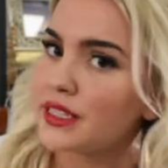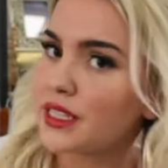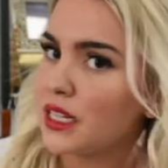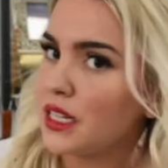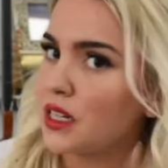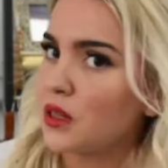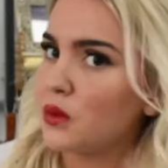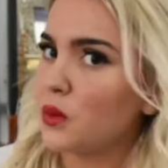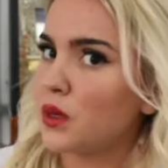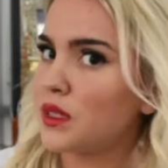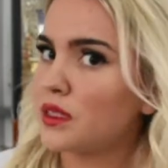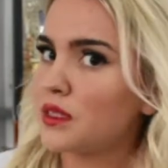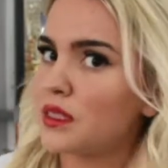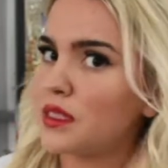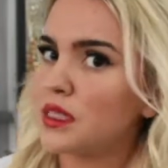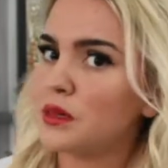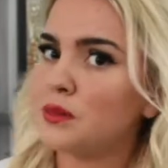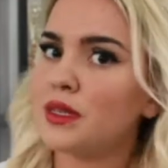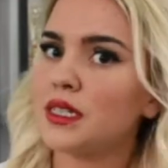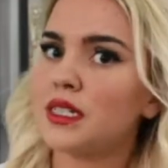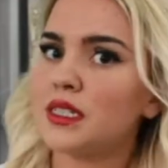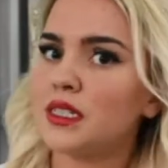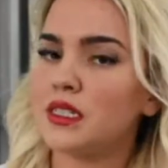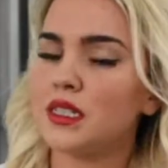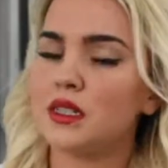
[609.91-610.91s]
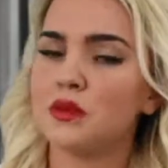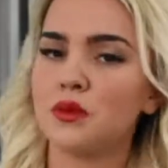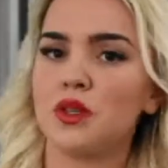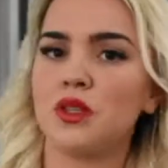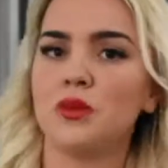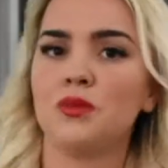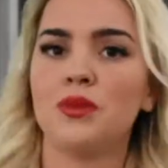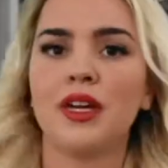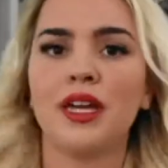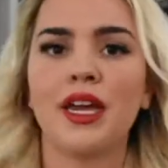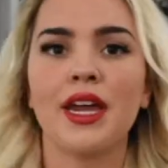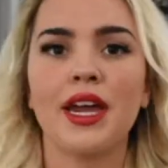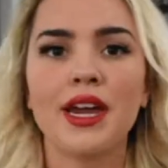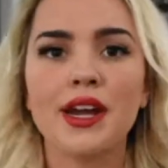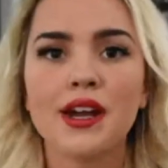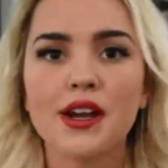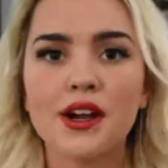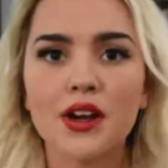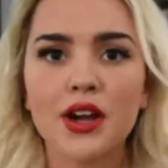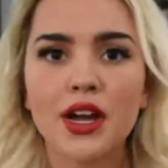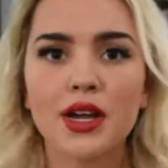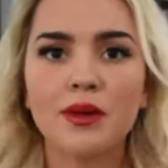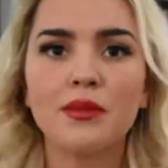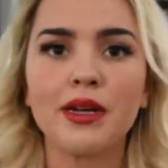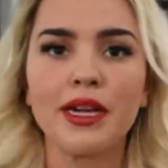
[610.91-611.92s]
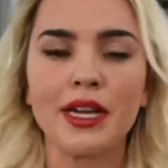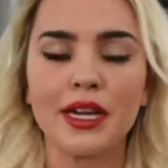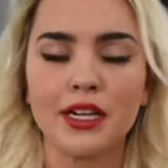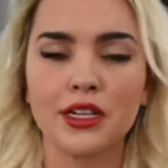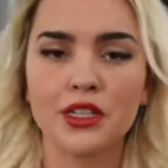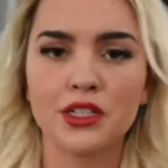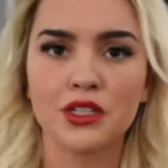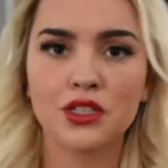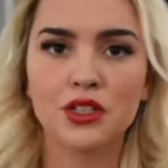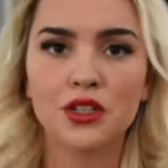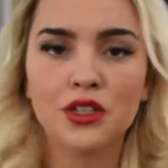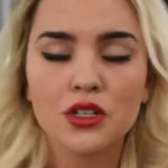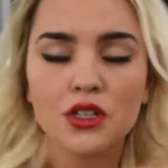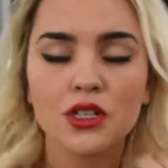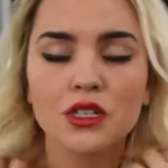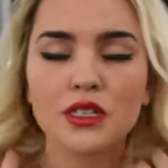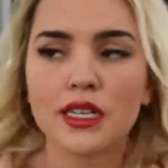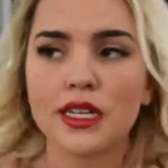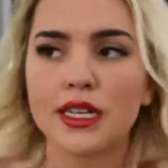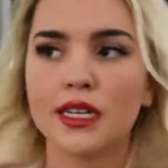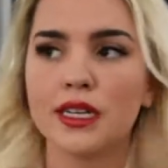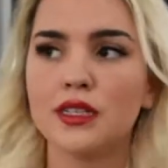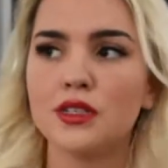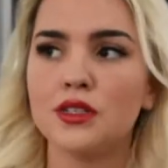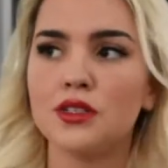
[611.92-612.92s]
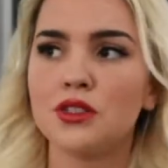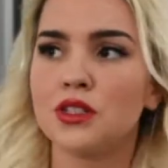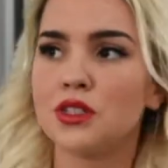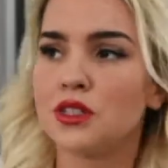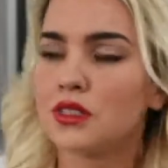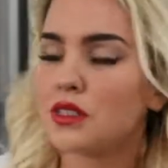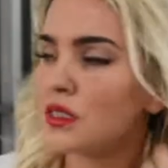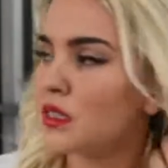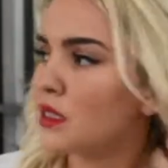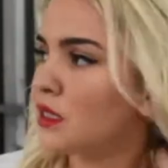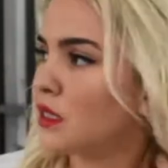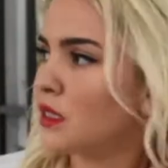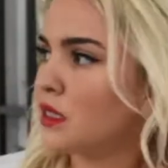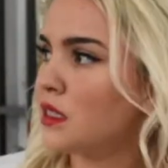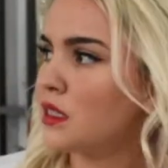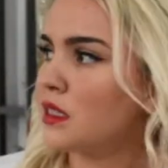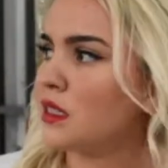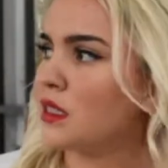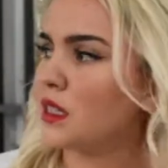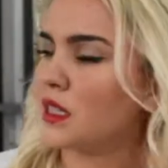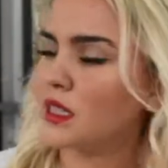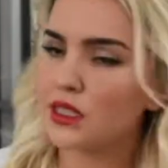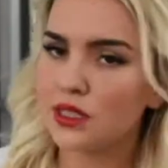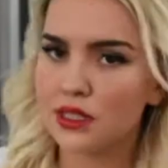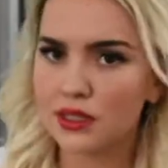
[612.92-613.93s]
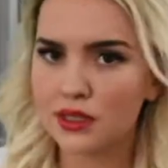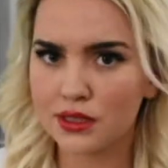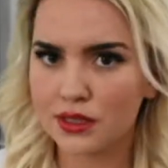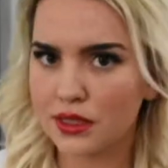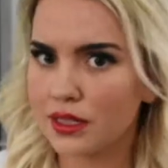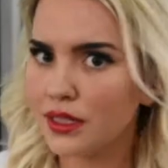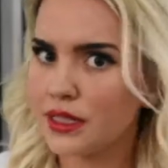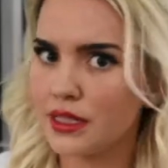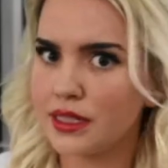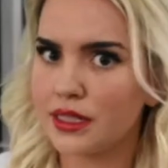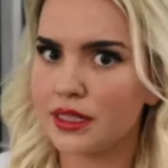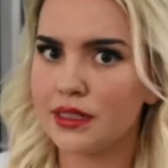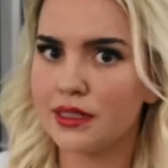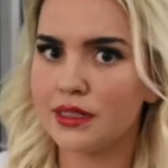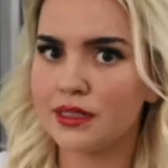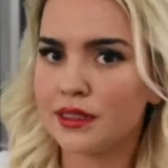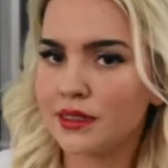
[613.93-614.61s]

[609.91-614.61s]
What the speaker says: tell once it's mixed in with my hair and my hair is curled. Like, it's just, it looks good.